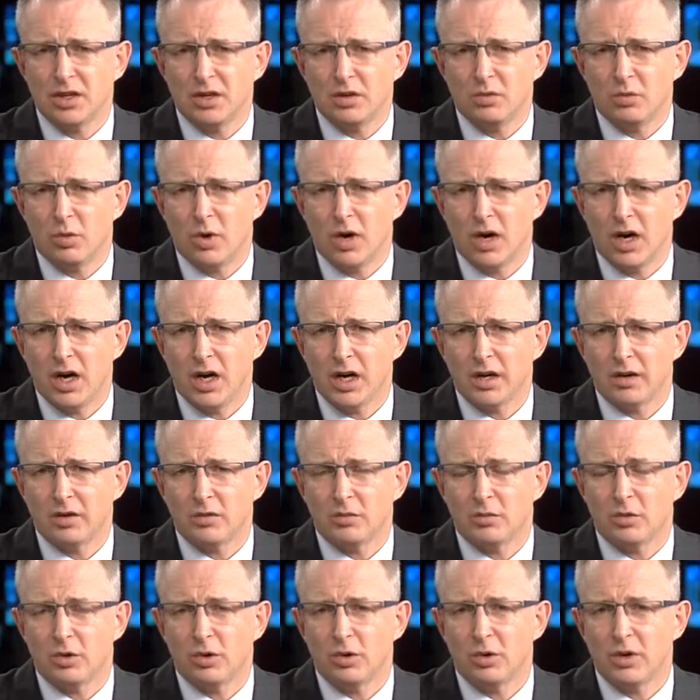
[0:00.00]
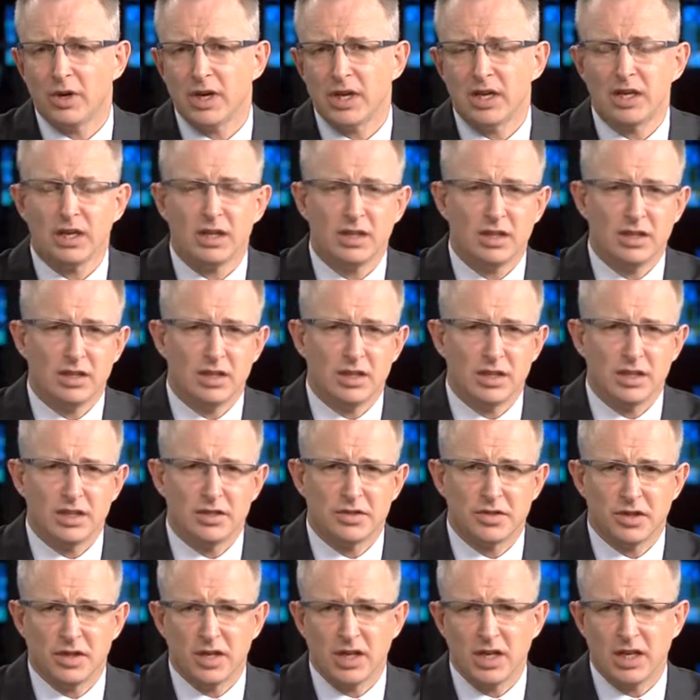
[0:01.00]
Wyatt Roy
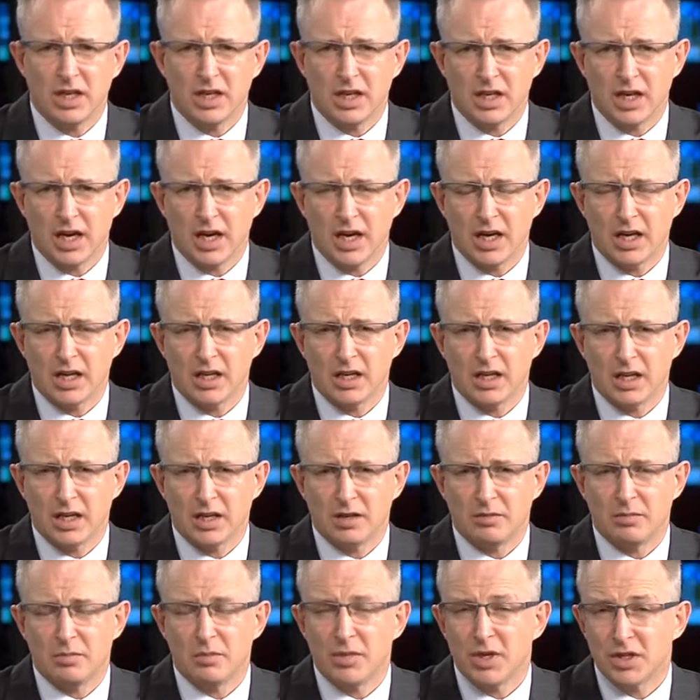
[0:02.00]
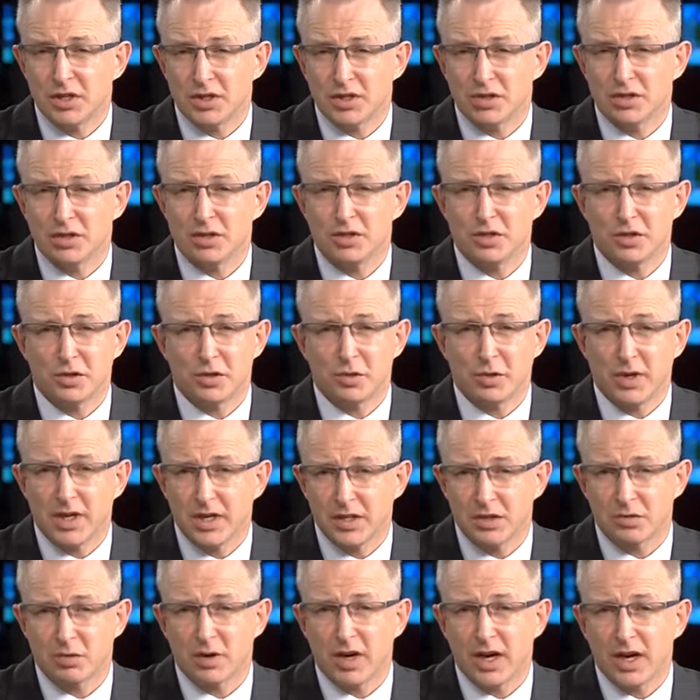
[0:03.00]
is leading a, a mission to
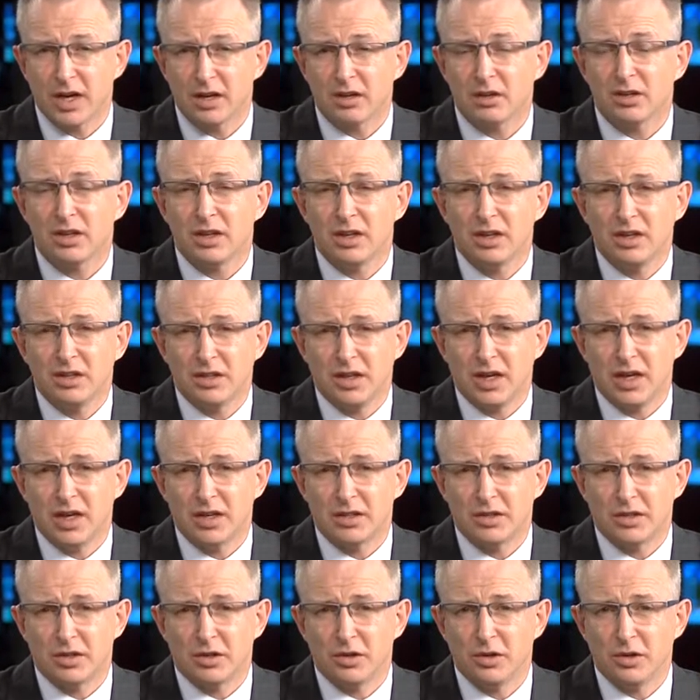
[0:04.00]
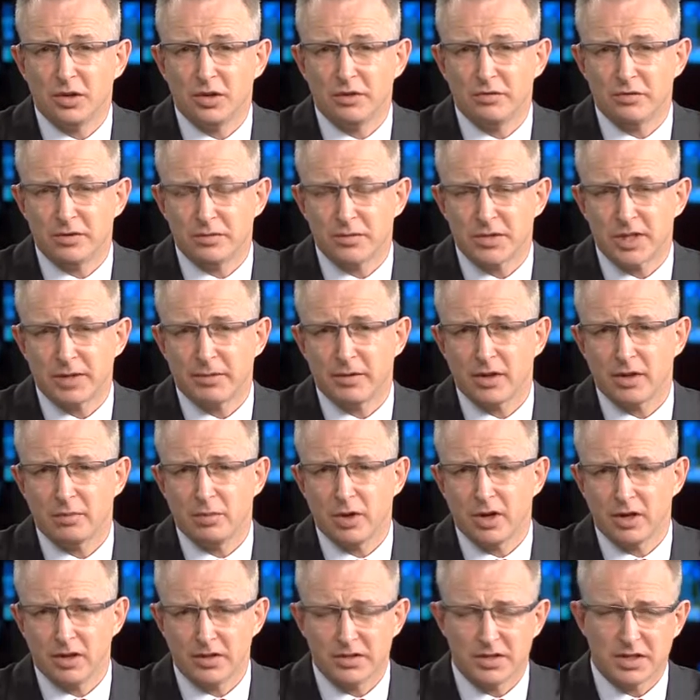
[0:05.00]
Israel uh, to learn from some of the
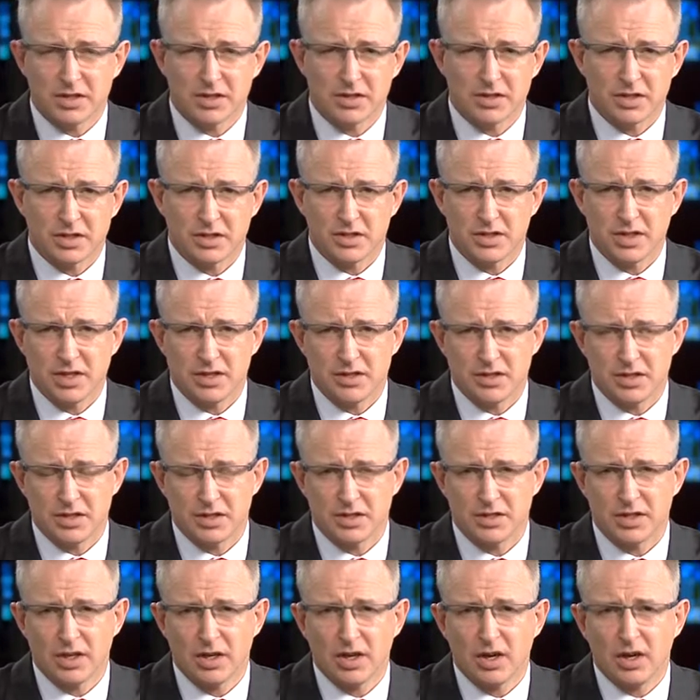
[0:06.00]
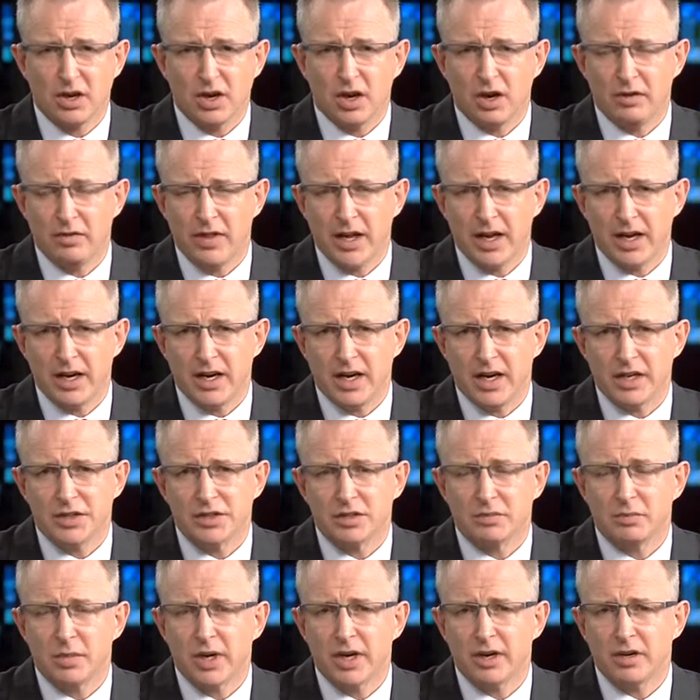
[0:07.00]
policy successes of that
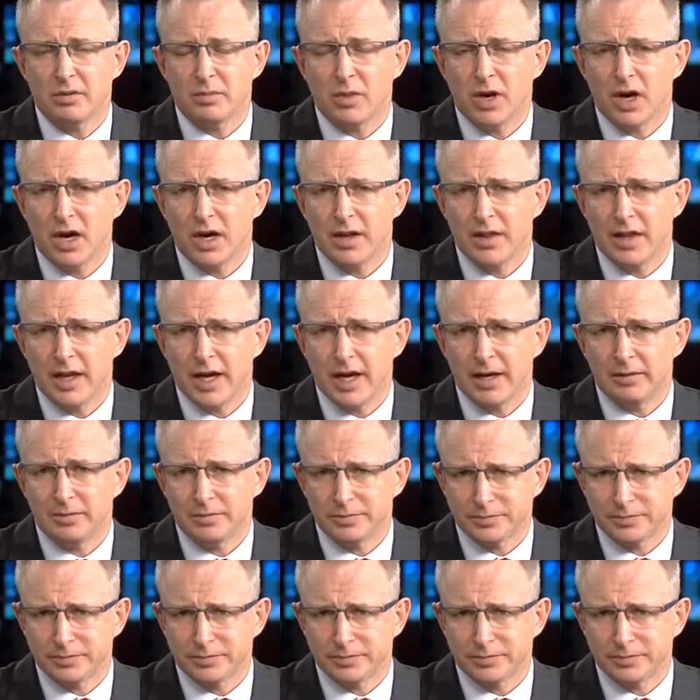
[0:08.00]
nation. Bear in mind that